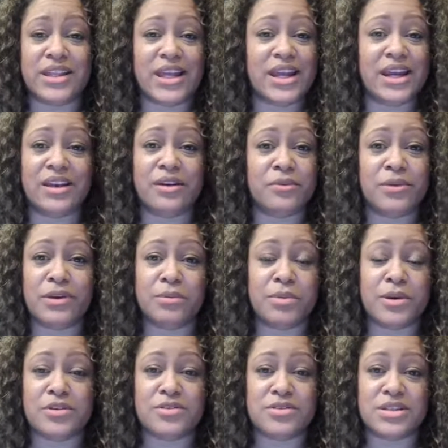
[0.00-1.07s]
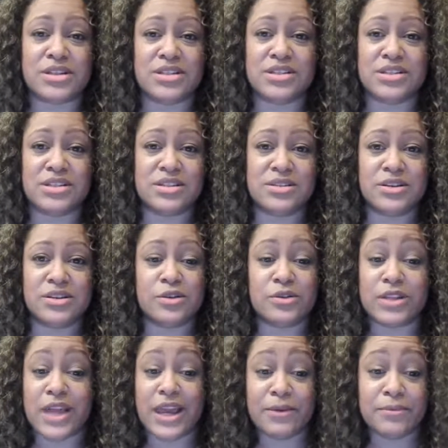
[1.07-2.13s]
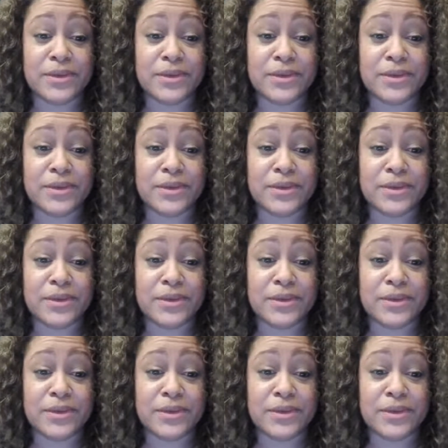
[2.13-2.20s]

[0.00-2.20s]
that ain't a real person until you're like